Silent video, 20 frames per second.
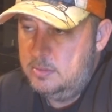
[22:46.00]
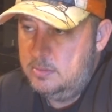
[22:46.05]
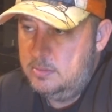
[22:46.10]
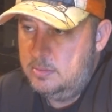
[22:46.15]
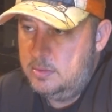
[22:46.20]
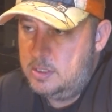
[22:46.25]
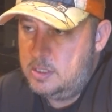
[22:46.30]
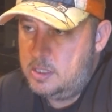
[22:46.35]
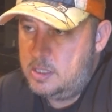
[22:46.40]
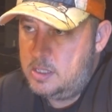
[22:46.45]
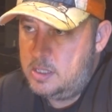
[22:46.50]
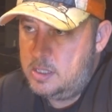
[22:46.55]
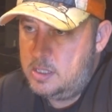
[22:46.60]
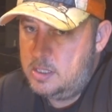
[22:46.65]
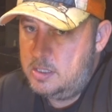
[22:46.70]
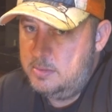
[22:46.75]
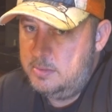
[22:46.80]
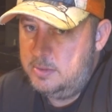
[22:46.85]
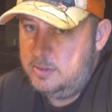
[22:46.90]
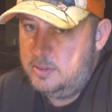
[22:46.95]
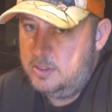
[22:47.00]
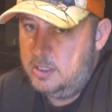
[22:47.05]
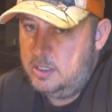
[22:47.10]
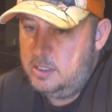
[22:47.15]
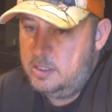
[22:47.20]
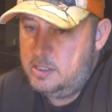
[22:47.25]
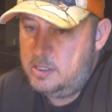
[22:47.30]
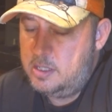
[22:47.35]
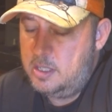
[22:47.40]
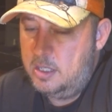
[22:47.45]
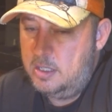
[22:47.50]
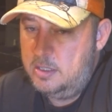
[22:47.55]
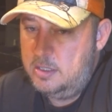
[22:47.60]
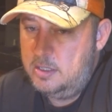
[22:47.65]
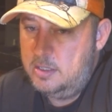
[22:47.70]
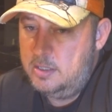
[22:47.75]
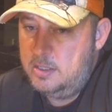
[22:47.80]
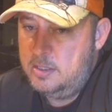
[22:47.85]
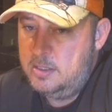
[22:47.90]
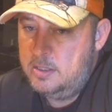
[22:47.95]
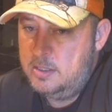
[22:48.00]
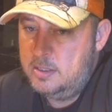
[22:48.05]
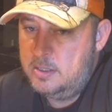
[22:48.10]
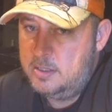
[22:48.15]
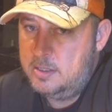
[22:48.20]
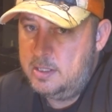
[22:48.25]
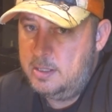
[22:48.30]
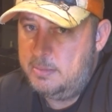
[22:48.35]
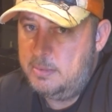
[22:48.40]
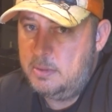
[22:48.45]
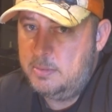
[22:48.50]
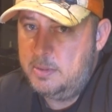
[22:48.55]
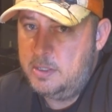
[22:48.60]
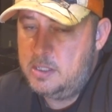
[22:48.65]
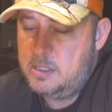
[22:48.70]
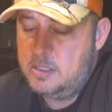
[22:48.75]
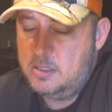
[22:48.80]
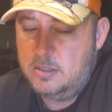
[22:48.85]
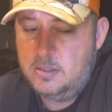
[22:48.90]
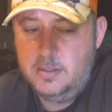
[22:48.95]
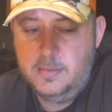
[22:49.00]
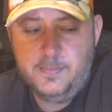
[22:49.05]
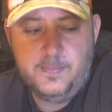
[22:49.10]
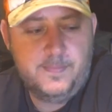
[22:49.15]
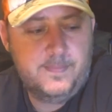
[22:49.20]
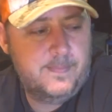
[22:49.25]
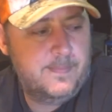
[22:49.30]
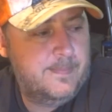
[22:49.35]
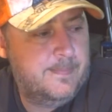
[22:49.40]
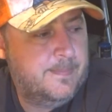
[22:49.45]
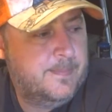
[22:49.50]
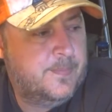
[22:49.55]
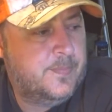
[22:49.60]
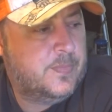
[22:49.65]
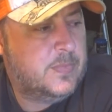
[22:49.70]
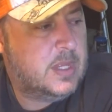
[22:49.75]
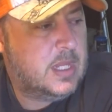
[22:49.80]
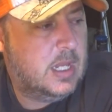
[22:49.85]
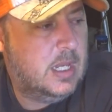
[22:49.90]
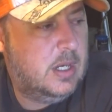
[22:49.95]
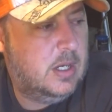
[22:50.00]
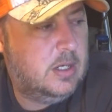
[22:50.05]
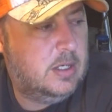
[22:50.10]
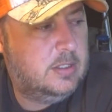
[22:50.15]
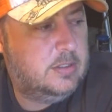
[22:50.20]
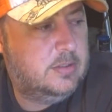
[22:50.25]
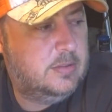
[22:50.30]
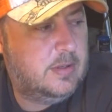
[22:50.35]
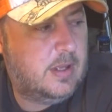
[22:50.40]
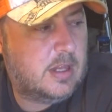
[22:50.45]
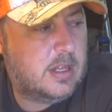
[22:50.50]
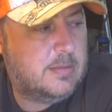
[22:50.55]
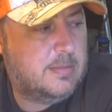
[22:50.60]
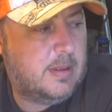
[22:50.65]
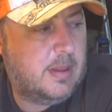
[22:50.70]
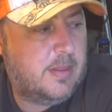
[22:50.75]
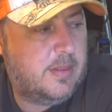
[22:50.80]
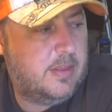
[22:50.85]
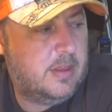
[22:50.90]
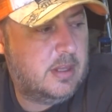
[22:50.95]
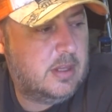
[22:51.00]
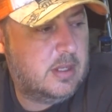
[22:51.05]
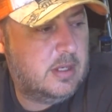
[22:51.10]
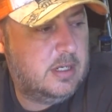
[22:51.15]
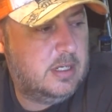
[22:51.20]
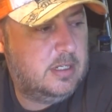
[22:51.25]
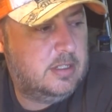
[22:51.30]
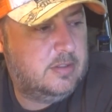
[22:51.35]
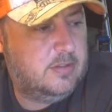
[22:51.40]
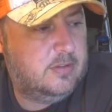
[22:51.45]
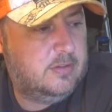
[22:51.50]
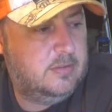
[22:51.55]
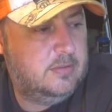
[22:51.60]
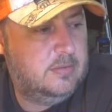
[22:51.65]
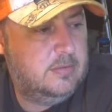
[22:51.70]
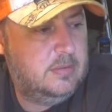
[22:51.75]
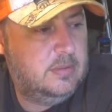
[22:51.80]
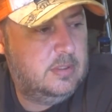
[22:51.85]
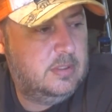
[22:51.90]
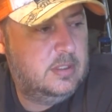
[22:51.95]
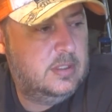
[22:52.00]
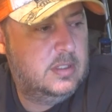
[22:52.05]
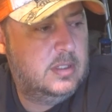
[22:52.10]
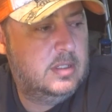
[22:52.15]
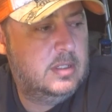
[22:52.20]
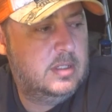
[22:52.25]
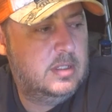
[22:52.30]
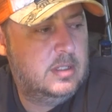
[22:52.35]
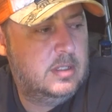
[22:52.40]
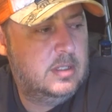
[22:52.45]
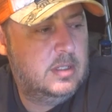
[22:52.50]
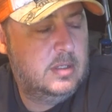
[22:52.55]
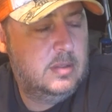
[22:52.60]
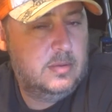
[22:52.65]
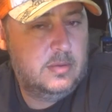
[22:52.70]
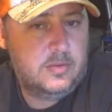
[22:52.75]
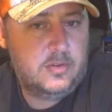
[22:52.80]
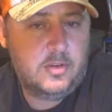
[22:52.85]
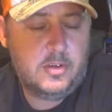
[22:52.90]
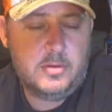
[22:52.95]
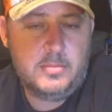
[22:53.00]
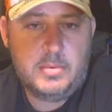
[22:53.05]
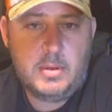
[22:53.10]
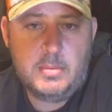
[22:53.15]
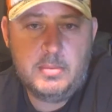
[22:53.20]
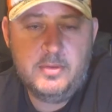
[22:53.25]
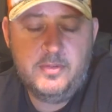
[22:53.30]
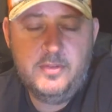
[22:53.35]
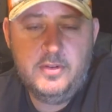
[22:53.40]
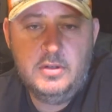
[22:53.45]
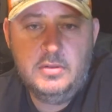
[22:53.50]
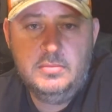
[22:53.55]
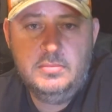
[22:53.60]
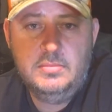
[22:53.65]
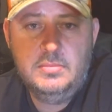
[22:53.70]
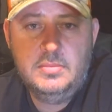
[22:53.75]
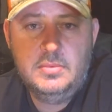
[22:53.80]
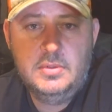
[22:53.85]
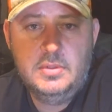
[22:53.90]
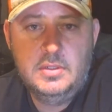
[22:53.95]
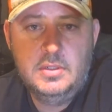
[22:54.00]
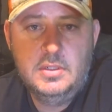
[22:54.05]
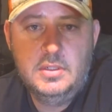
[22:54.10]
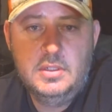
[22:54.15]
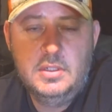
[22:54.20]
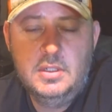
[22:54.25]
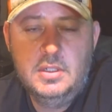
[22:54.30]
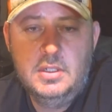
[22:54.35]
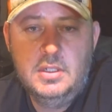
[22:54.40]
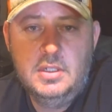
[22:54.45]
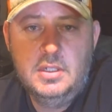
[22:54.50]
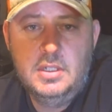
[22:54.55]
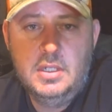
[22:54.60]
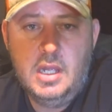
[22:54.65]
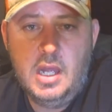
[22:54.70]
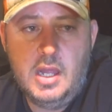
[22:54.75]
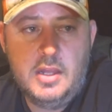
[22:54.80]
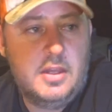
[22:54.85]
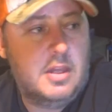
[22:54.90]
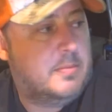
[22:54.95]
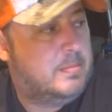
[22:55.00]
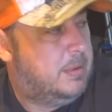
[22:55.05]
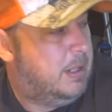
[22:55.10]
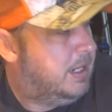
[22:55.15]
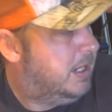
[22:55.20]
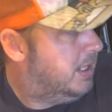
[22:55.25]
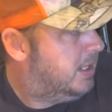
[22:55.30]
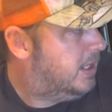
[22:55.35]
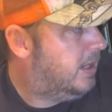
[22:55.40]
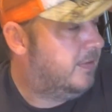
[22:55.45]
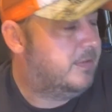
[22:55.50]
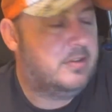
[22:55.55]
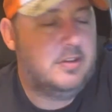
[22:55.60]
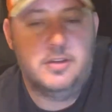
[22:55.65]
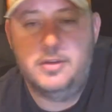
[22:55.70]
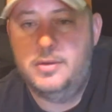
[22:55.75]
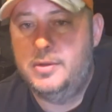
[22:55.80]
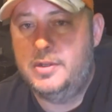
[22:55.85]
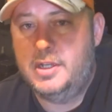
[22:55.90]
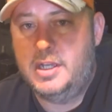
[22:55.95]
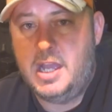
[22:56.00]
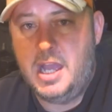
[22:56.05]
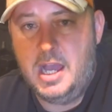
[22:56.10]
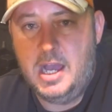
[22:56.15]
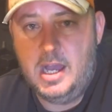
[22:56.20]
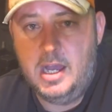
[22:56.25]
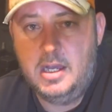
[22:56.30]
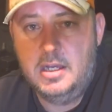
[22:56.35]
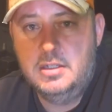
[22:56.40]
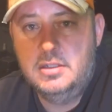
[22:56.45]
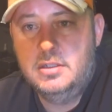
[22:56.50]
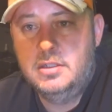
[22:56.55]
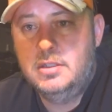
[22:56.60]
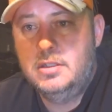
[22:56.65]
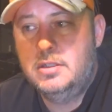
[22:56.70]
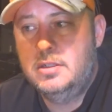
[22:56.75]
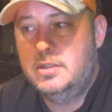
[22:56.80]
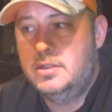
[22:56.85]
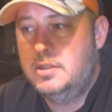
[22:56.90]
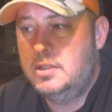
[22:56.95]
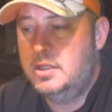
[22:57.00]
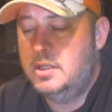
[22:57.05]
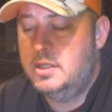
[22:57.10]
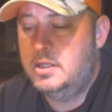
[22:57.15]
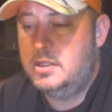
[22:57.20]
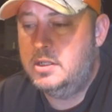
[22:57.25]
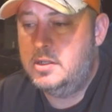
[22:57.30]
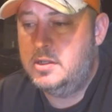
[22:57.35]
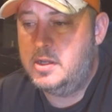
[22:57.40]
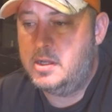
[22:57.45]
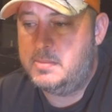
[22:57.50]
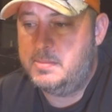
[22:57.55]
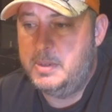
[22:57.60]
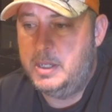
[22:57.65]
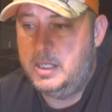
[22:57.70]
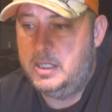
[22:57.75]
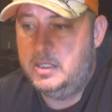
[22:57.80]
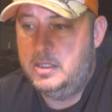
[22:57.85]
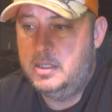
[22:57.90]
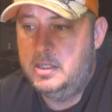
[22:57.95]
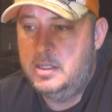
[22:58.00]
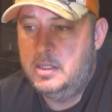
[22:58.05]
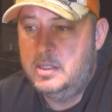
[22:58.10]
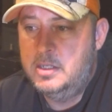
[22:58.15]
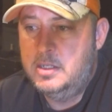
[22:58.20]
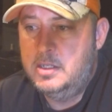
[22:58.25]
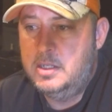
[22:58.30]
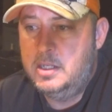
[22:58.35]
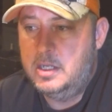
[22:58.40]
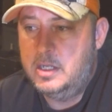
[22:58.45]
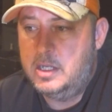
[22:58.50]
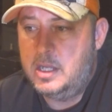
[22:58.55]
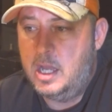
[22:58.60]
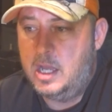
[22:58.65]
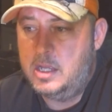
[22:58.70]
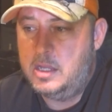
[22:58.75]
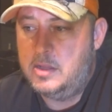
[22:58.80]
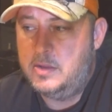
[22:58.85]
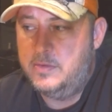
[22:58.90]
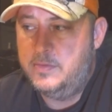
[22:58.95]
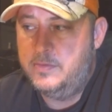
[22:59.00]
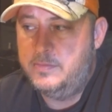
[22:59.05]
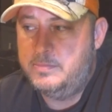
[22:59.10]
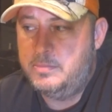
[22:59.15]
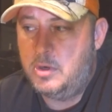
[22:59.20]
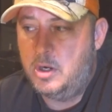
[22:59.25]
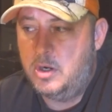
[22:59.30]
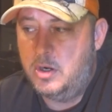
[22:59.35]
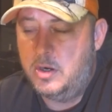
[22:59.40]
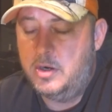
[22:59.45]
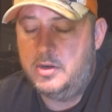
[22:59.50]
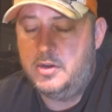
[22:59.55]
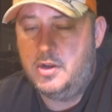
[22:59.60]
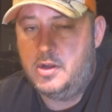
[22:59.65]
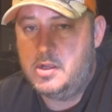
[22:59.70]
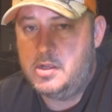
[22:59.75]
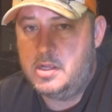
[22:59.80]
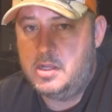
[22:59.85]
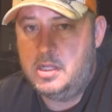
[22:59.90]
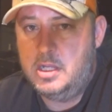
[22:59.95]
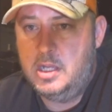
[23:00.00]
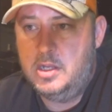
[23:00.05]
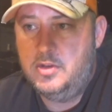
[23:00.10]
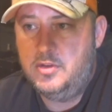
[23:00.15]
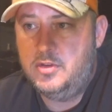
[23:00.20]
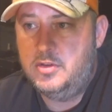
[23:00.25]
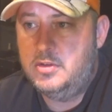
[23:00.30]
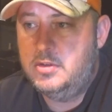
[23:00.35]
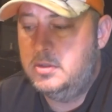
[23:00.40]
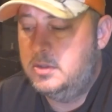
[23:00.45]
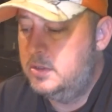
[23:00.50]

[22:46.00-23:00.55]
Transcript: once the machining's done a couple of weeks time I do have some other things I need to do which I can probably film uh, there's plenty of stuff to do on the car it's just been a case of prioritising the engine.